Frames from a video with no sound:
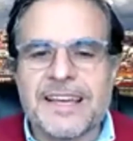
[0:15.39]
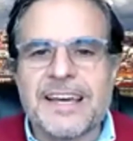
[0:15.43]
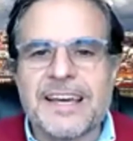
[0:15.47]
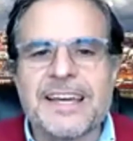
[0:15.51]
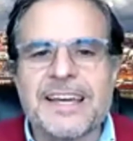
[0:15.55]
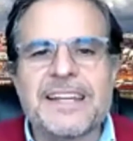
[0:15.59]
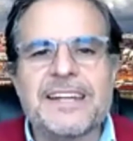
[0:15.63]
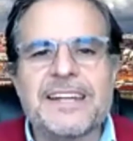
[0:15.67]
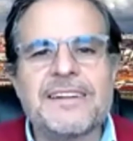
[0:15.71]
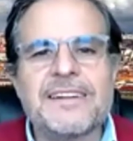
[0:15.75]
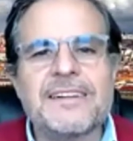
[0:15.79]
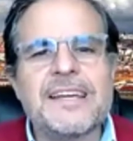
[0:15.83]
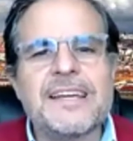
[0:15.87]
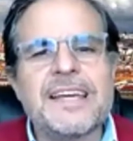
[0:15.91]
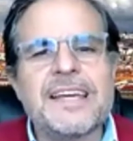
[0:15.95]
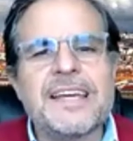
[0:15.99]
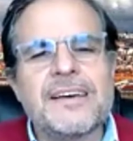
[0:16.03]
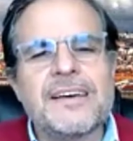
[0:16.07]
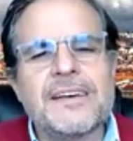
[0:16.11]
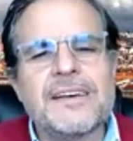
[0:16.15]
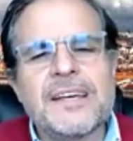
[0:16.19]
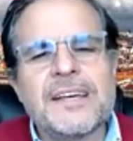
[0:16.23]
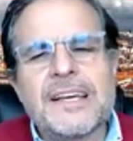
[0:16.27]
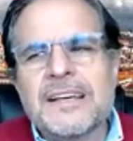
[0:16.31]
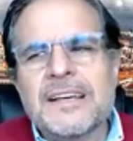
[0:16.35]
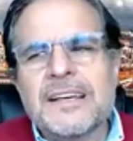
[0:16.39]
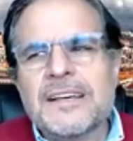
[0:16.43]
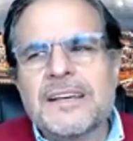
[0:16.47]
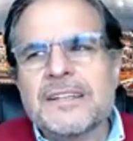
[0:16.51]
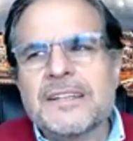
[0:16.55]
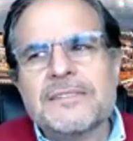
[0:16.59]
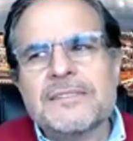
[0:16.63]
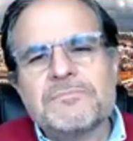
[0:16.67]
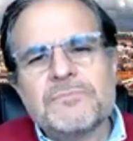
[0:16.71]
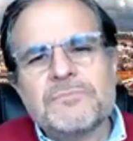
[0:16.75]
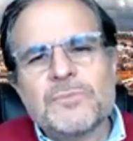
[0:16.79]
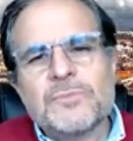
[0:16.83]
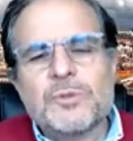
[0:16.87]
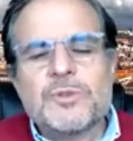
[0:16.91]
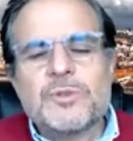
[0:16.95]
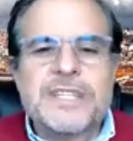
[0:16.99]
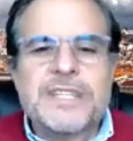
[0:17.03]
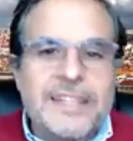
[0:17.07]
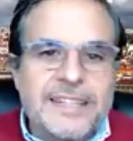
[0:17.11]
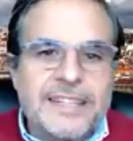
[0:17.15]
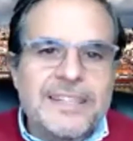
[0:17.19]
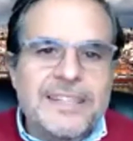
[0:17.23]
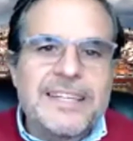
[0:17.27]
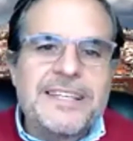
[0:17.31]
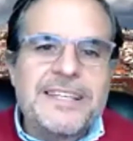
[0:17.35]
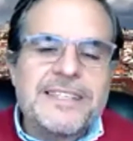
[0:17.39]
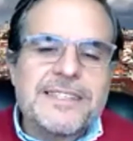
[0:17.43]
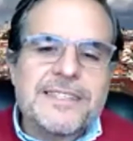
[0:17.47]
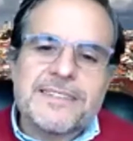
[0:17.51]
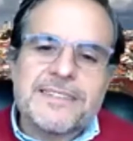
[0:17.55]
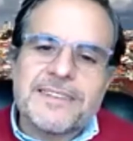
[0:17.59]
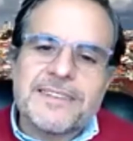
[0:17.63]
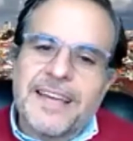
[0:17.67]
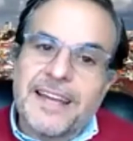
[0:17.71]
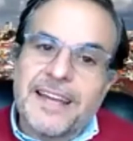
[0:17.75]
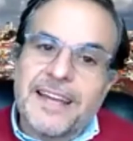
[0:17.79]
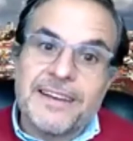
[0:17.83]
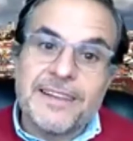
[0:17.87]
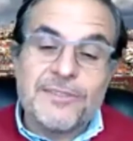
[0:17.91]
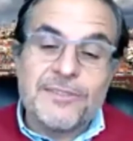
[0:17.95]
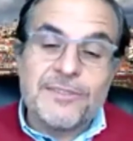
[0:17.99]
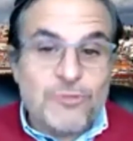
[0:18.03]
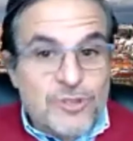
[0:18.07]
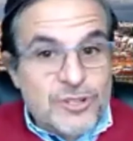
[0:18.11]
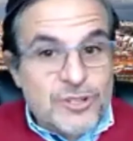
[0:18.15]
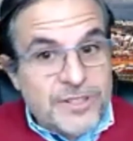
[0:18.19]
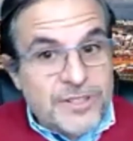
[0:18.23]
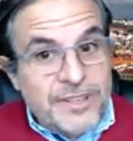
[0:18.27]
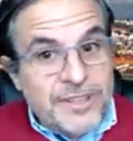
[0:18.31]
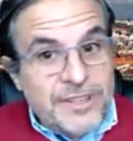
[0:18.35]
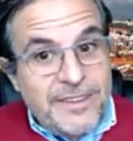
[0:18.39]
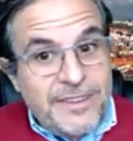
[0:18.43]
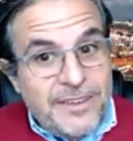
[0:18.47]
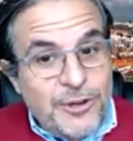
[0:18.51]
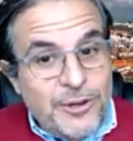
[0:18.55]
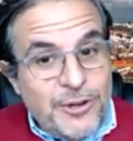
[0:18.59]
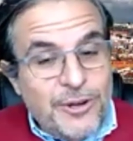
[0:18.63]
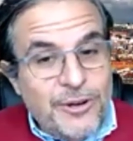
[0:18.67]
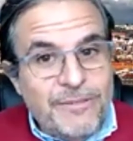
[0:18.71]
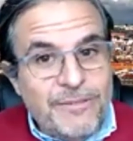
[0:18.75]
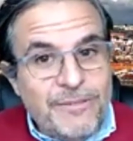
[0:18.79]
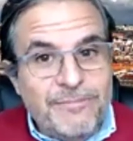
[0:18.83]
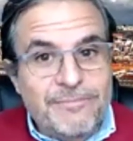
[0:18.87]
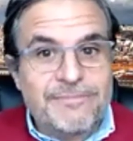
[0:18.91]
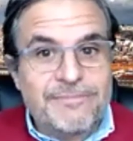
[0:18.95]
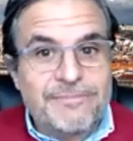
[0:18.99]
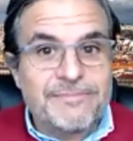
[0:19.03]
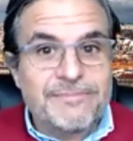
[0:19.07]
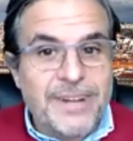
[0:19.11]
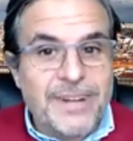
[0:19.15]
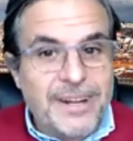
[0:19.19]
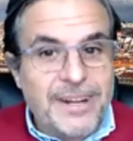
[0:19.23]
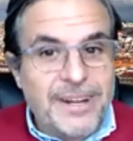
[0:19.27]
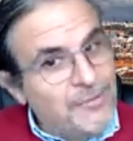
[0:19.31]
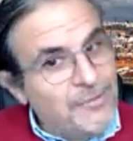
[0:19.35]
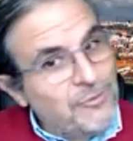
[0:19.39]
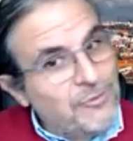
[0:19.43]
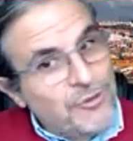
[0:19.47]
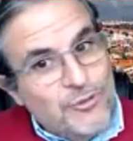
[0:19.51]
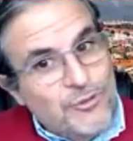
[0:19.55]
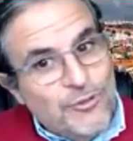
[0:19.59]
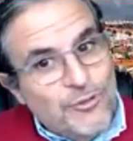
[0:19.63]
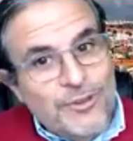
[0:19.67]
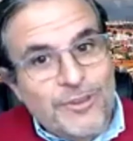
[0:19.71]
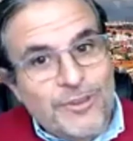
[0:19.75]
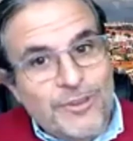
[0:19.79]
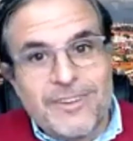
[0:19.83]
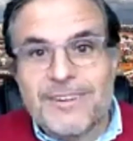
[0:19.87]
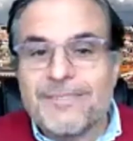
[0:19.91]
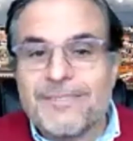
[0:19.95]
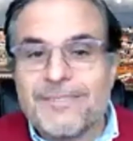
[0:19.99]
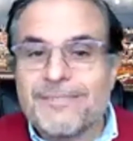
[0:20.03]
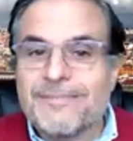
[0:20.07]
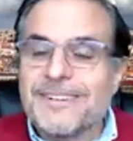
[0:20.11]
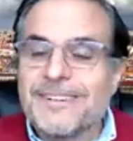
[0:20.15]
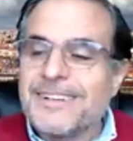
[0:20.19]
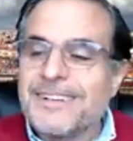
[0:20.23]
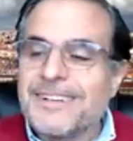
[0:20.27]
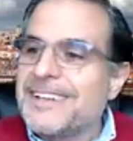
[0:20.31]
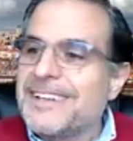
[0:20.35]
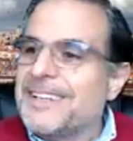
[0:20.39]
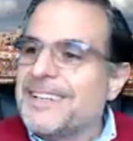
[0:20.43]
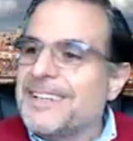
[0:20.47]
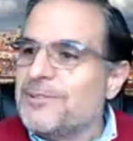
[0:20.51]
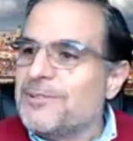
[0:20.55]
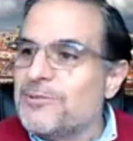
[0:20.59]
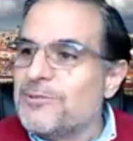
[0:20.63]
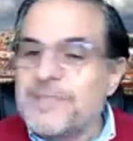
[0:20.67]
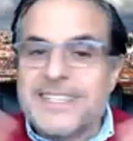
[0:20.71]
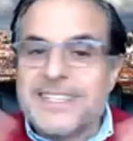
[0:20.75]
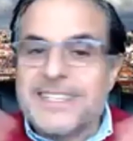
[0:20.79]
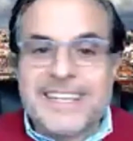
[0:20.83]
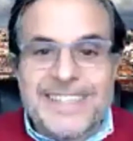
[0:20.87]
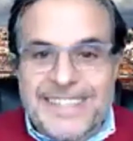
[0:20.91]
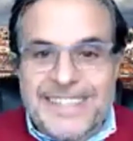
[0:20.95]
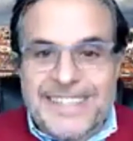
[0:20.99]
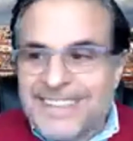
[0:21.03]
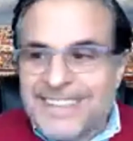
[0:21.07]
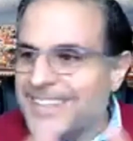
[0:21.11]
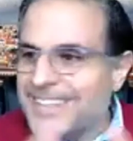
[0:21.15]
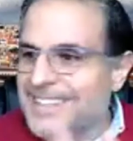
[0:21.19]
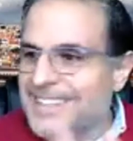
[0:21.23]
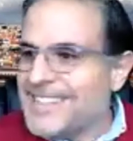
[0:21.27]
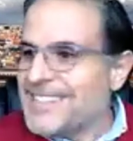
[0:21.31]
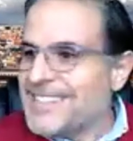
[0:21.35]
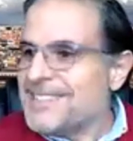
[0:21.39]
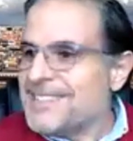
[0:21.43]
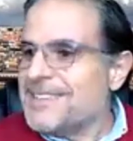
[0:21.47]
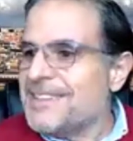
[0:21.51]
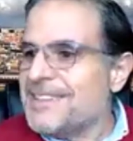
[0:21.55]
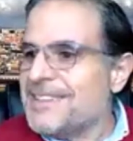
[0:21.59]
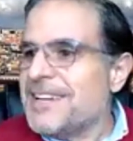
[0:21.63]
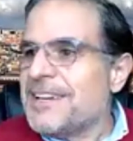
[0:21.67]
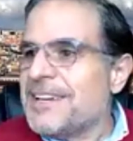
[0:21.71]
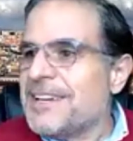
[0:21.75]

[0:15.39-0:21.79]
And to say the least, an interesting year, to say the least.